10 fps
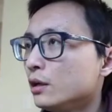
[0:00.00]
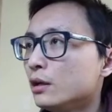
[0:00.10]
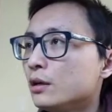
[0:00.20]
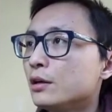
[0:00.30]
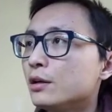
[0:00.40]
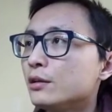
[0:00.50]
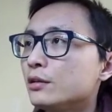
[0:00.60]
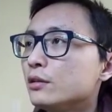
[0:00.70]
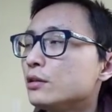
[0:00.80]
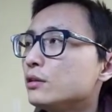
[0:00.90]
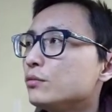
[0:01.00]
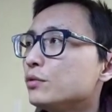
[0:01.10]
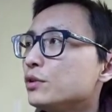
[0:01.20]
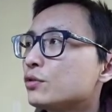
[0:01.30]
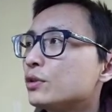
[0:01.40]
And
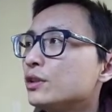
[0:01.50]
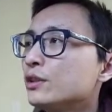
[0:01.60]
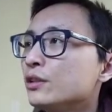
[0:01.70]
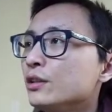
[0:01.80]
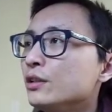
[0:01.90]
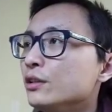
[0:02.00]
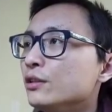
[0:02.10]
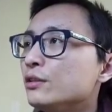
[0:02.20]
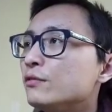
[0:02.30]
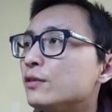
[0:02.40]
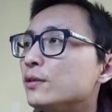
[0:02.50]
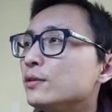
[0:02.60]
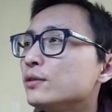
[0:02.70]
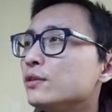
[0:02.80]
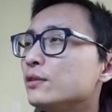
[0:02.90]
we sort the
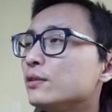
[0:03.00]
intervals.